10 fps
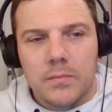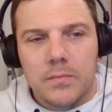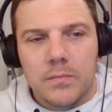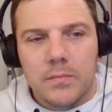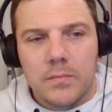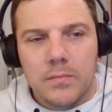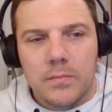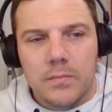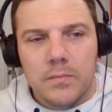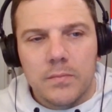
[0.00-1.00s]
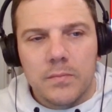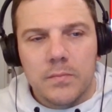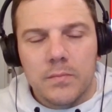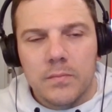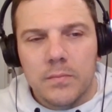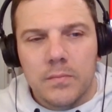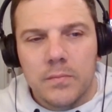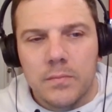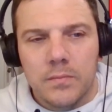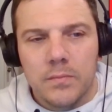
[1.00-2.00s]

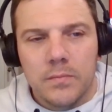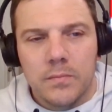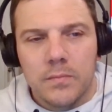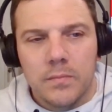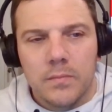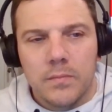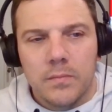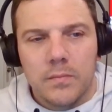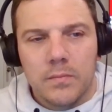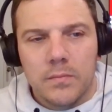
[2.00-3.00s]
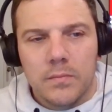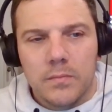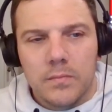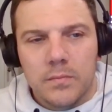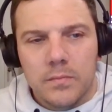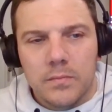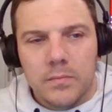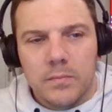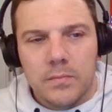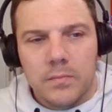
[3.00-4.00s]

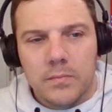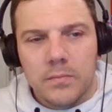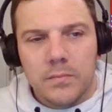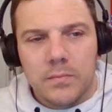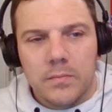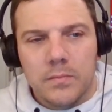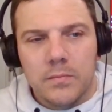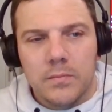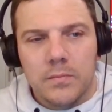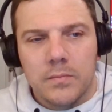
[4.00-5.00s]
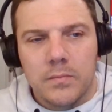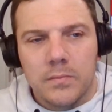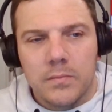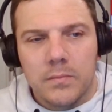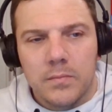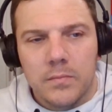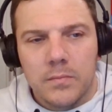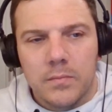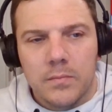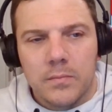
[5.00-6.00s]

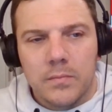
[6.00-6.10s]
(not speaking)